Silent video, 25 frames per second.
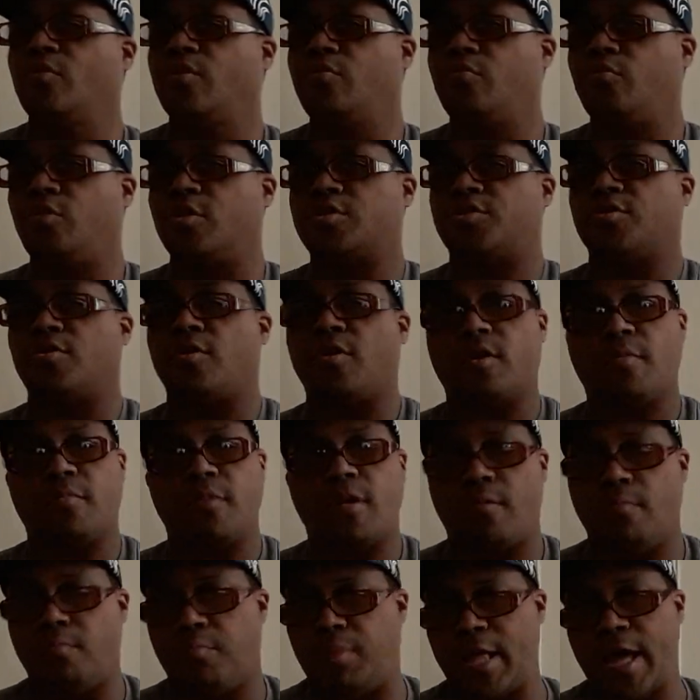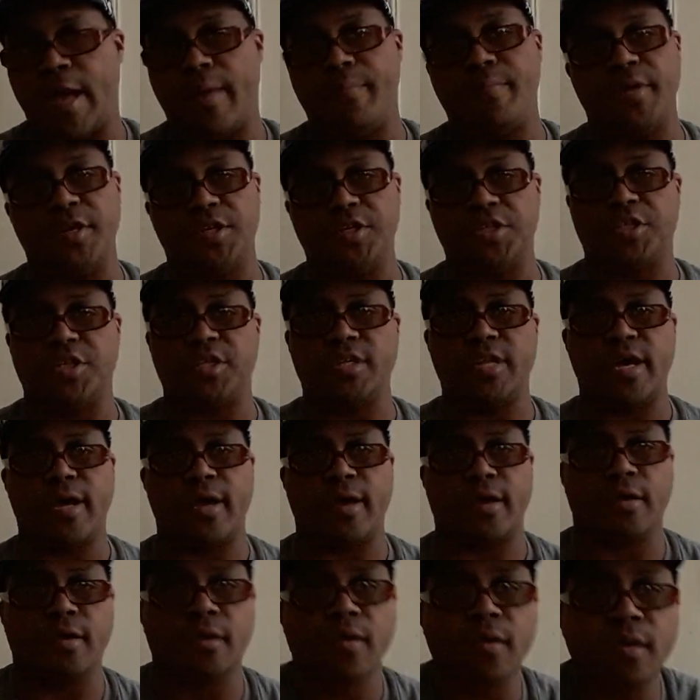who are talking about black men should
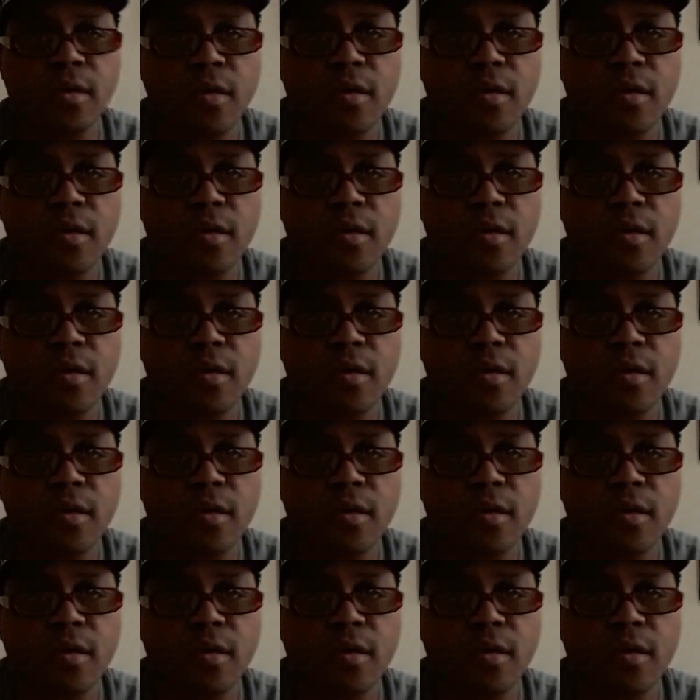die.